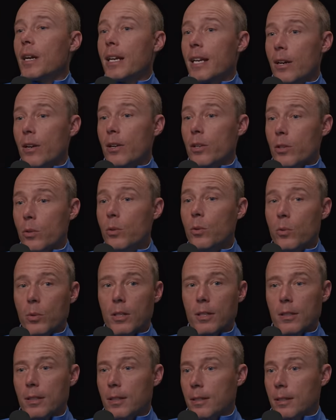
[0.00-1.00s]
want to hear
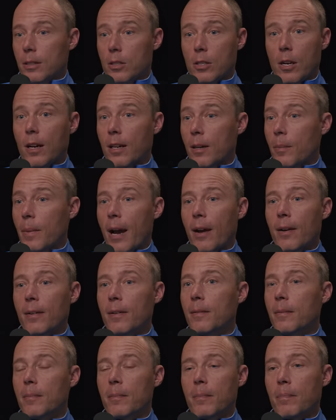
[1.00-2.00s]
you talk
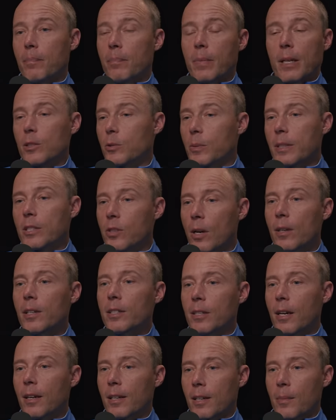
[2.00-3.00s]
about, because we
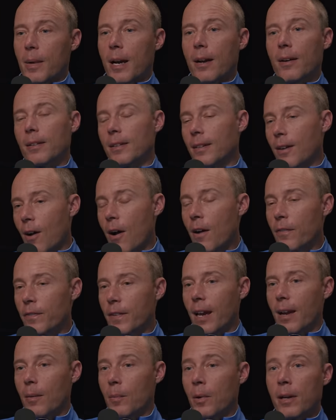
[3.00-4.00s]
started talking about
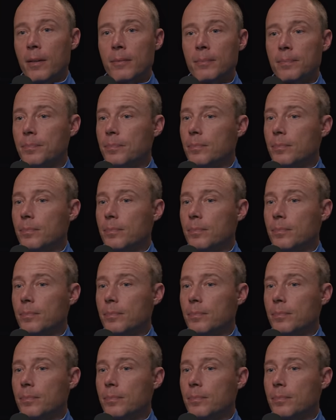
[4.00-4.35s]
off camera.